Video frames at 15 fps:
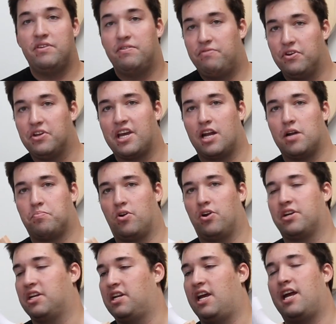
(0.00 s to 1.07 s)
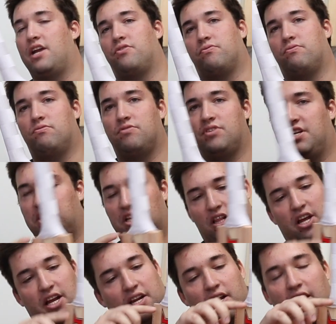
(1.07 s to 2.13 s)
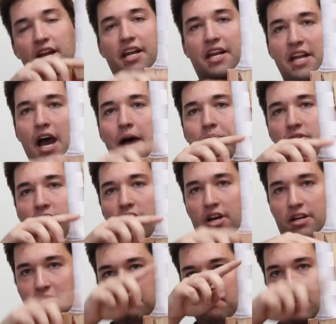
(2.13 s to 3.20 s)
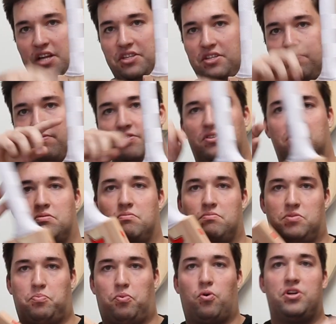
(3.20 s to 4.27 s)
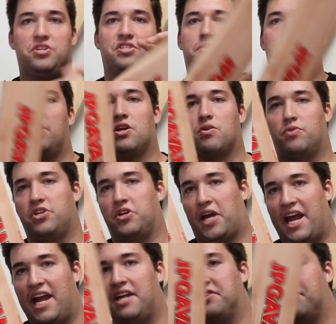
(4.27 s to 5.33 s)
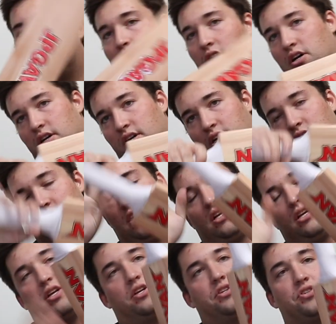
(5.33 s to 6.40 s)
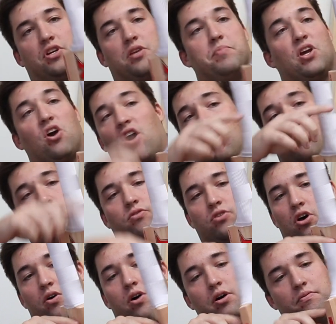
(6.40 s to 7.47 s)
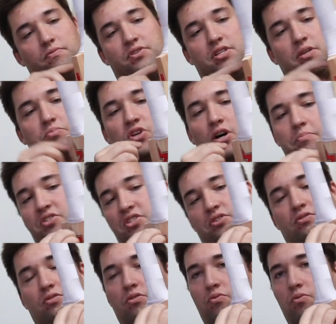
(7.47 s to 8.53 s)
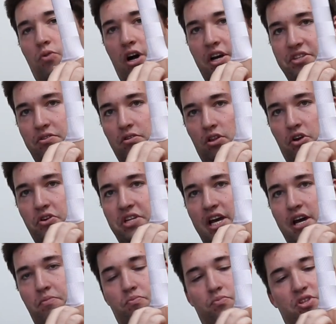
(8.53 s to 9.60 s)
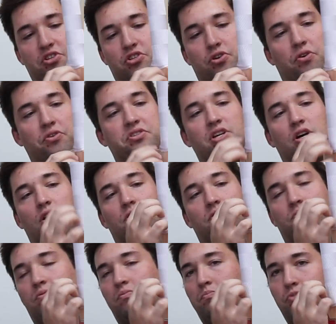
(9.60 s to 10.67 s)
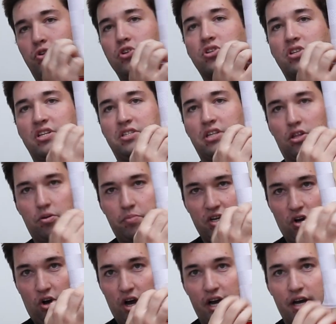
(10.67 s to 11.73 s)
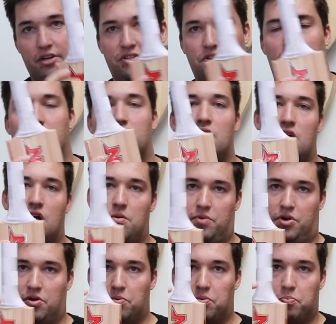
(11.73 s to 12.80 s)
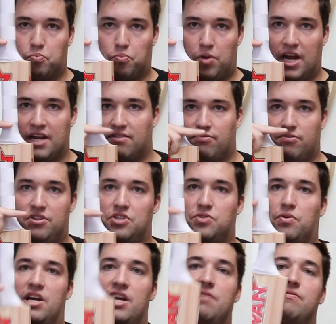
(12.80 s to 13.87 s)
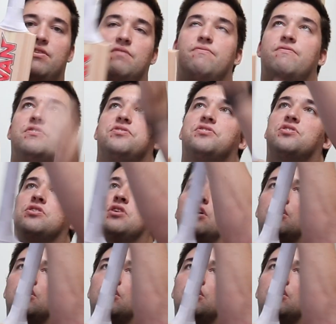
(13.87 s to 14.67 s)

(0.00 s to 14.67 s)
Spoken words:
if you get a broken handle, it can happen like at different points depending on where your hands are. So it can be higher or lower. Sometimes it's quite low down where the shoulders are. Usually it's a little bit higher. So, but it'll break through this way. Even if it's